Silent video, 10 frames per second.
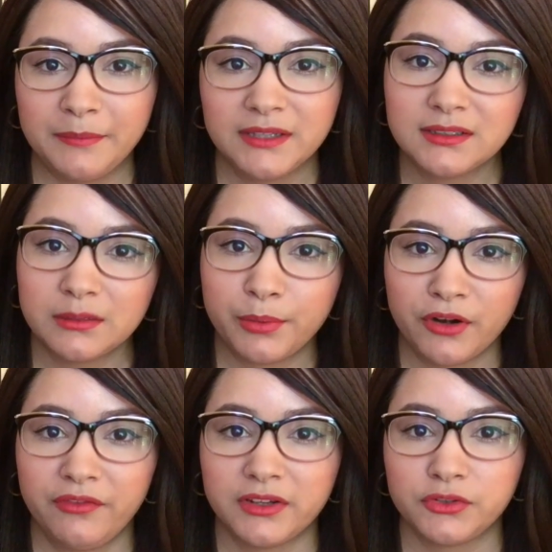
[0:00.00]
this is a
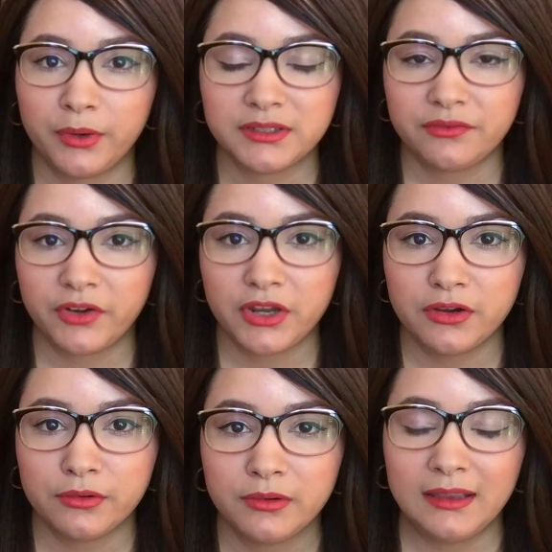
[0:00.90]
perfect choice for
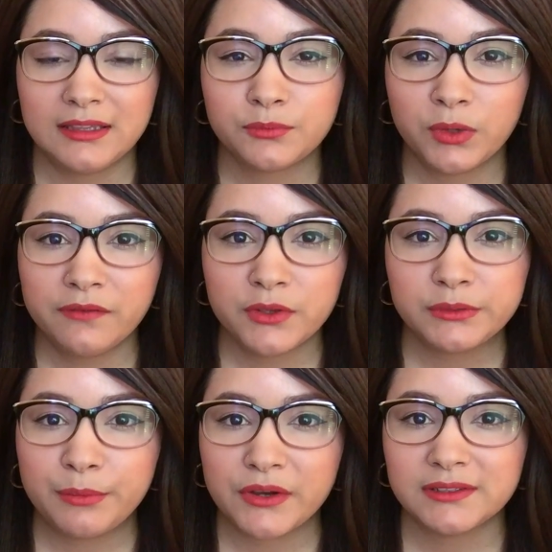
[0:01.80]
you. It's one of
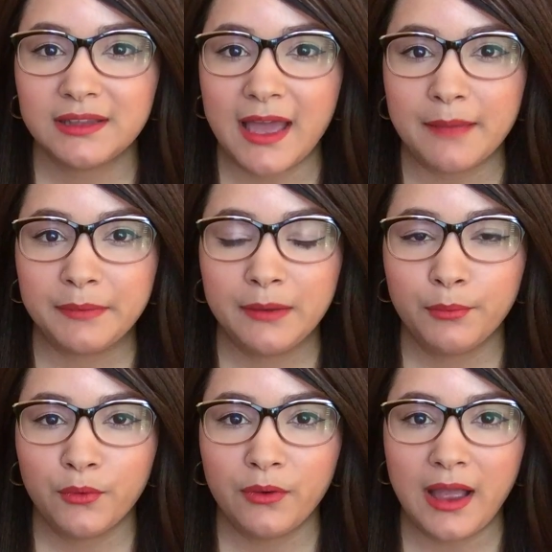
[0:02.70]
those books that
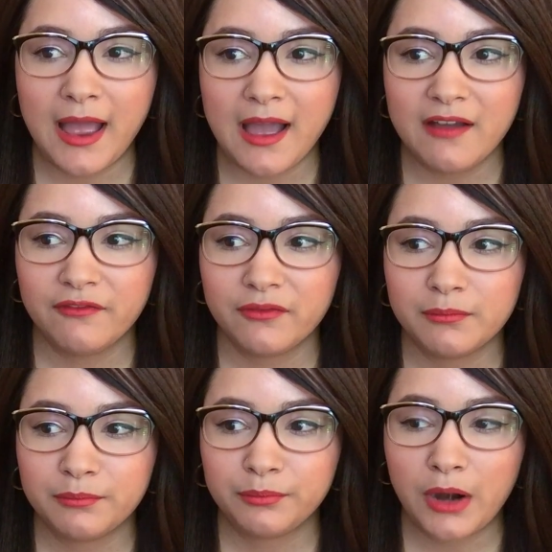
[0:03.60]
people have
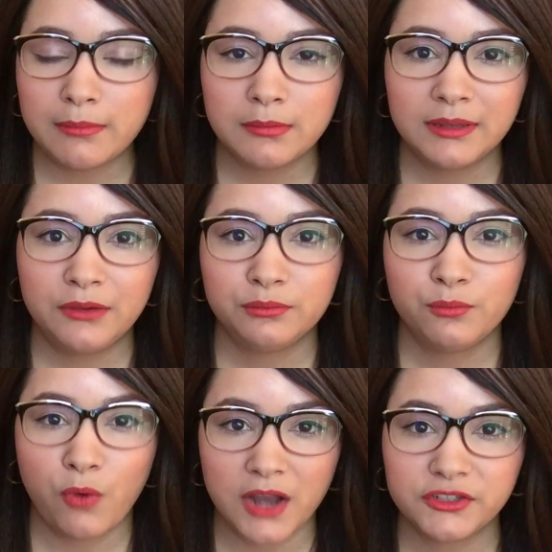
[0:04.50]
probably
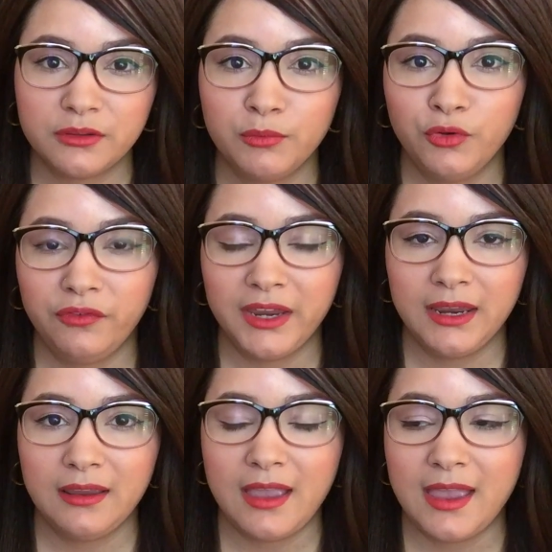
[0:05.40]
watched the
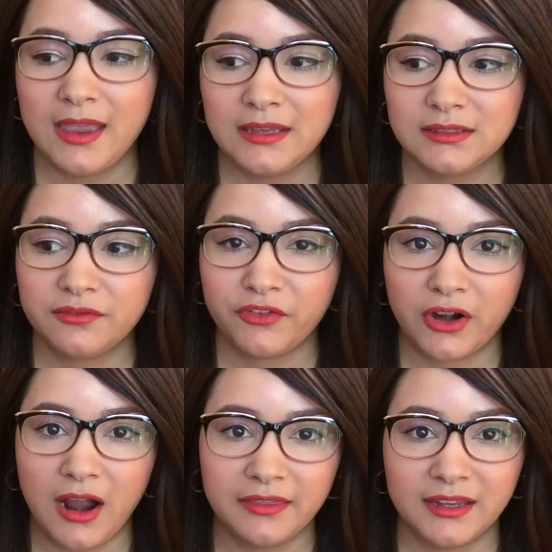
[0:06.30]
movie and
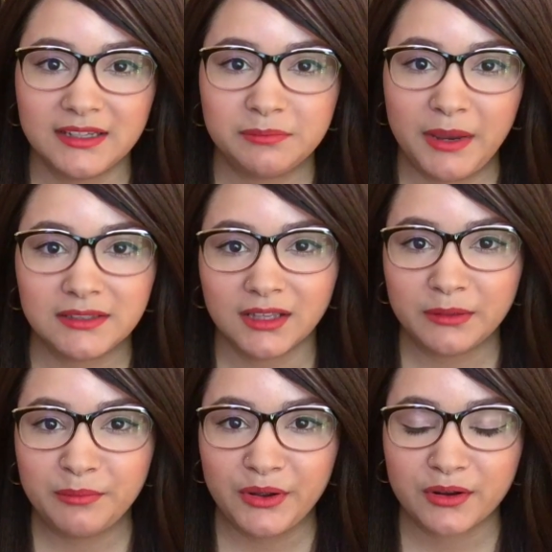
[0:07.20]
forgot that it's based on
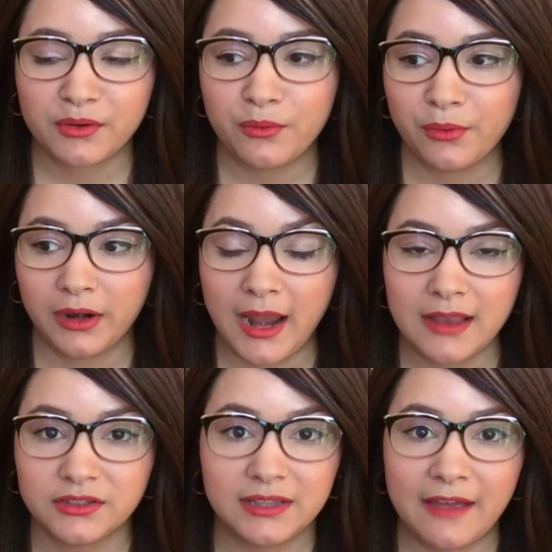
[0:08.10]
a book, or
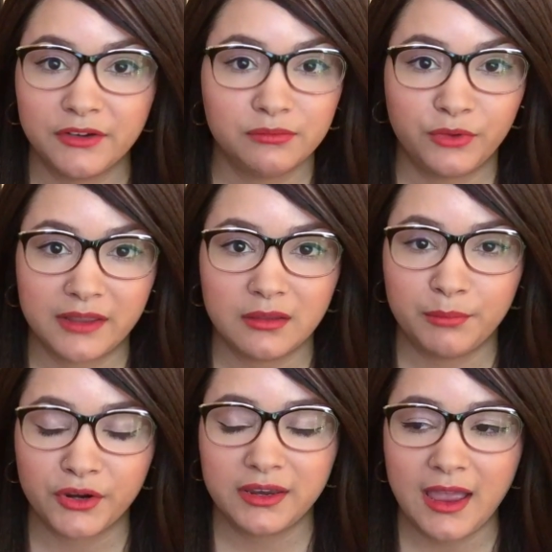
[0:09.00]
just haven't read the
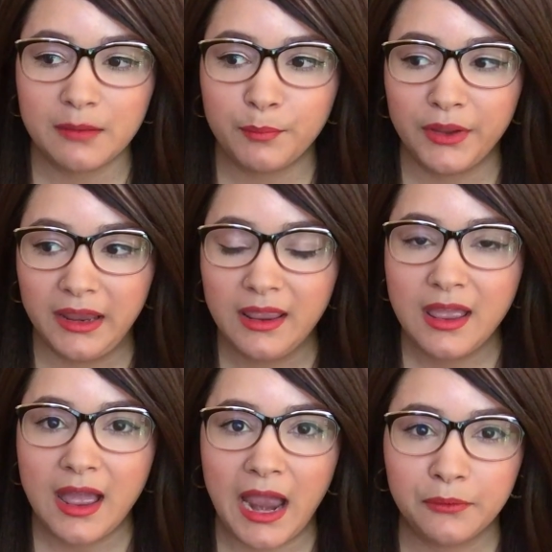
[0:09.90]
book yet, but
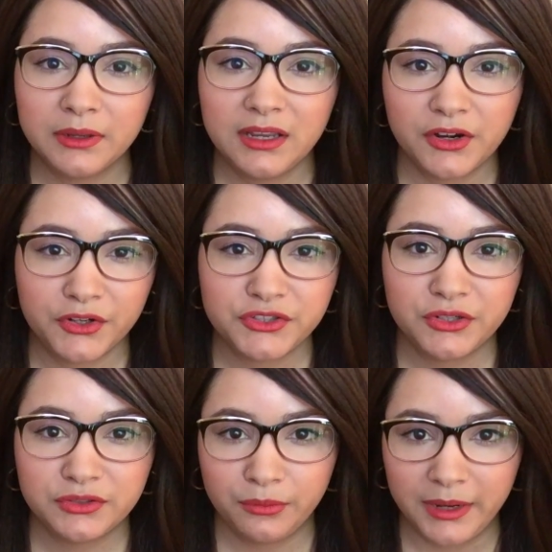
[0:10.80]
I really urge
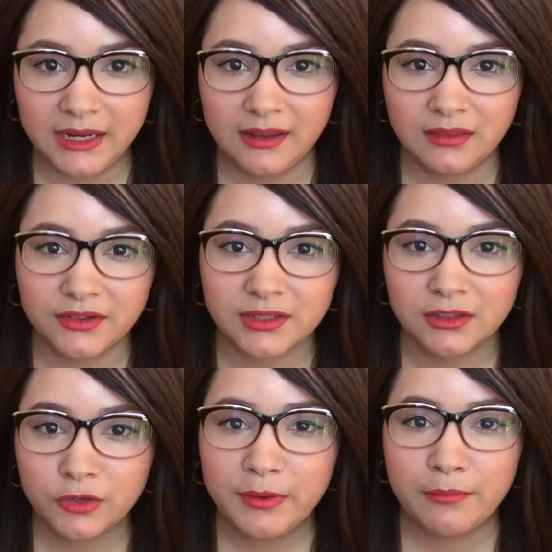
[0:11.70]
you to read it. There's a
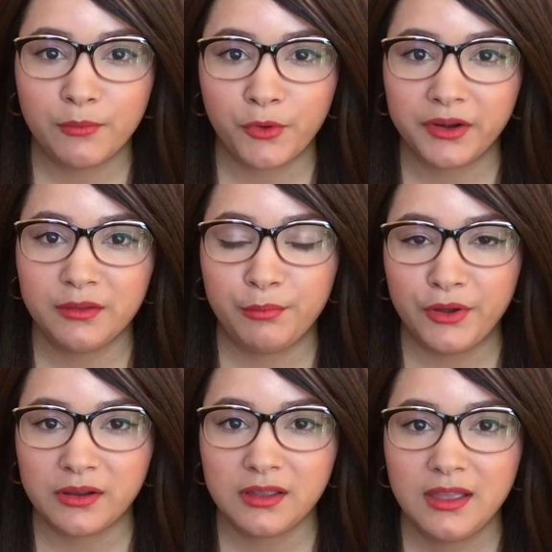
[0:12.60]
little bit more in the
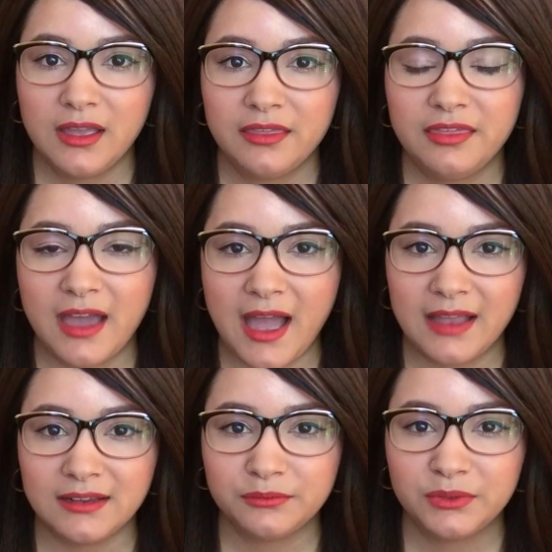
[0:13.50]
book
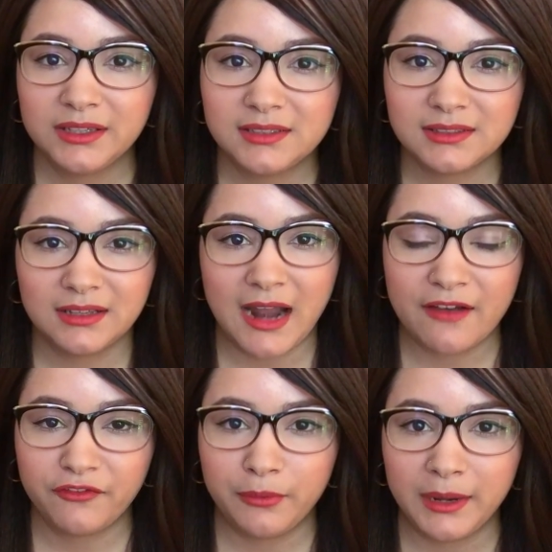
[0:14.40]
that really stood
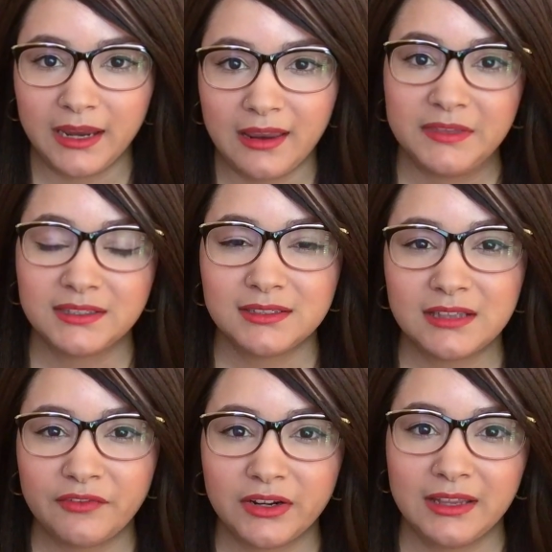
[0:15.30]
out for me. This is
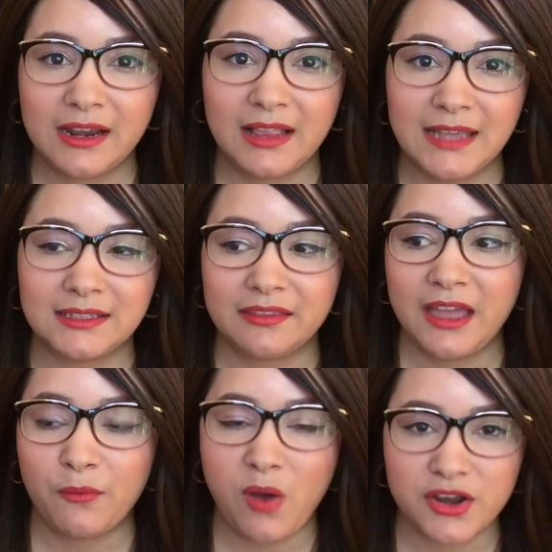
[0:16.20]
definitely a classic
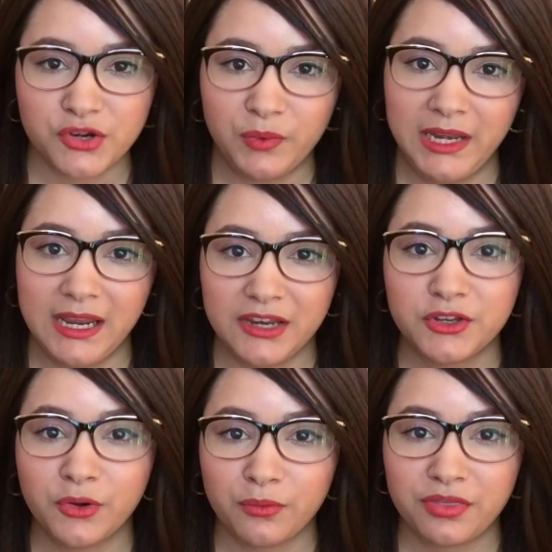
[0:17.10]
that while you're reading it,
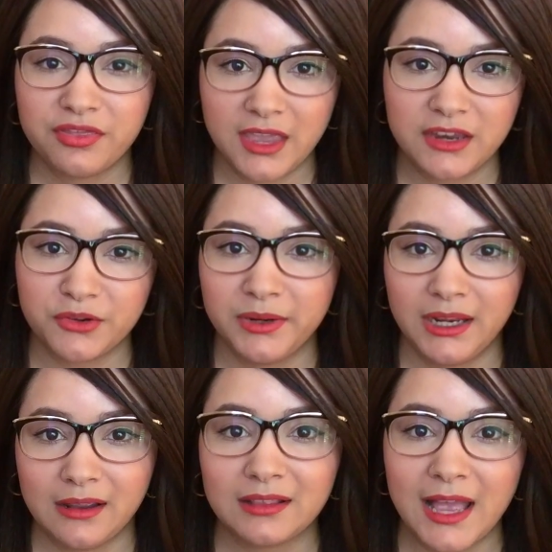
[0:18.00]
you don't think you're
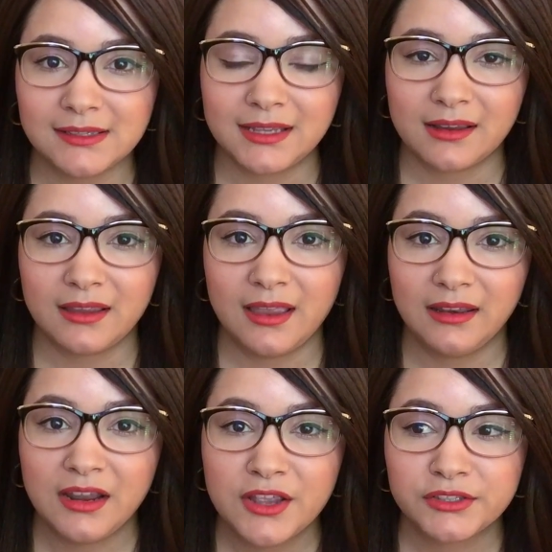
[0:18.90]
reading a classic,
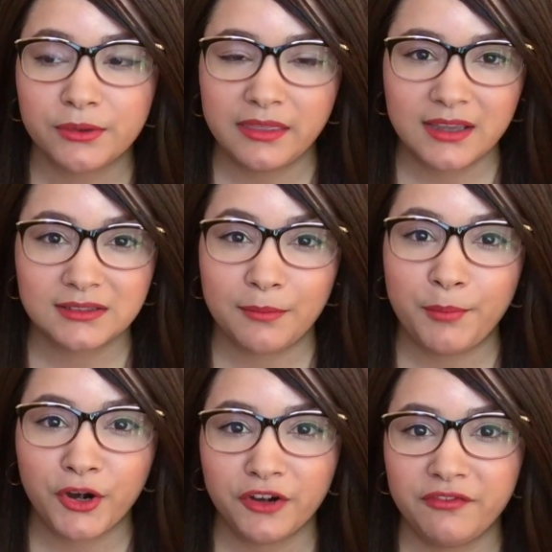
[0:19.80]
and so I think it's the
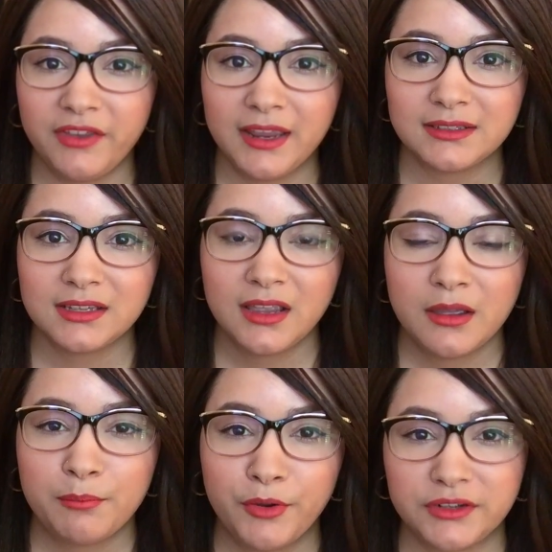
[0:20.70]
perfect
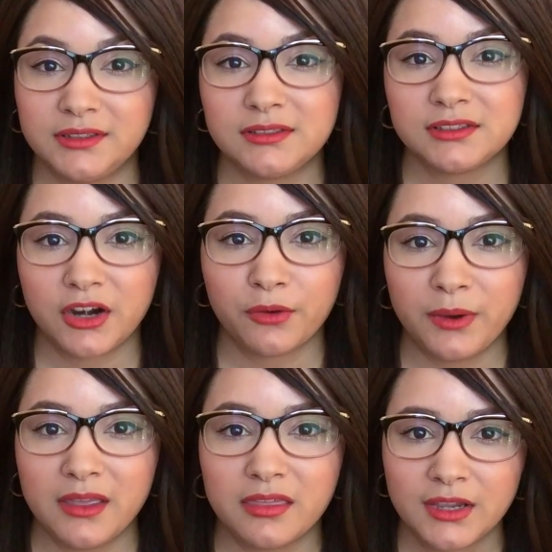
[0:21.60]
book to start
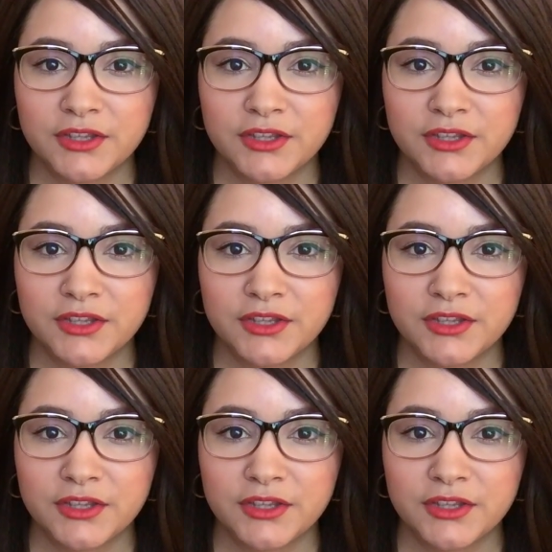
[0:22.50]
with.